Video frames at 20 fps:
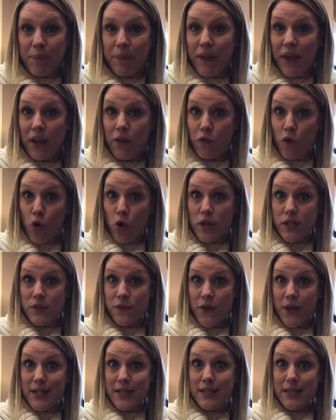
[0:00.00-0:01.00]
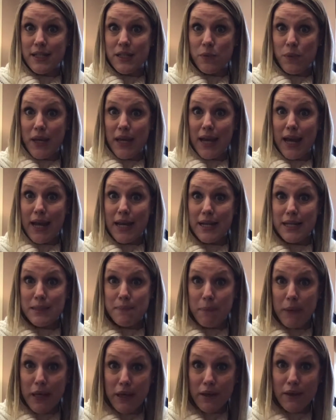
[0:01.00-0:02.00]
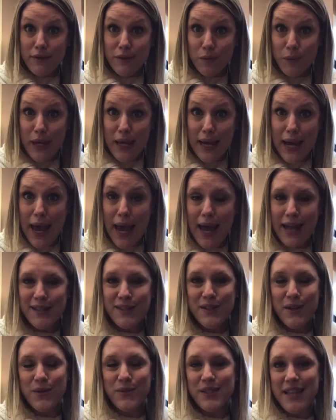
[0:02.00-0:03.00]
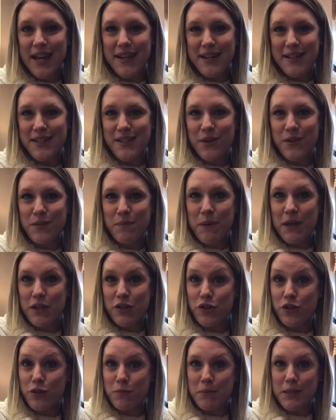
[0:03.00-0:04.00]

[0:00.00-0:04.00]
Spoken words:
And of course, friends, this weekend is Bills weekend, so send us those pictures.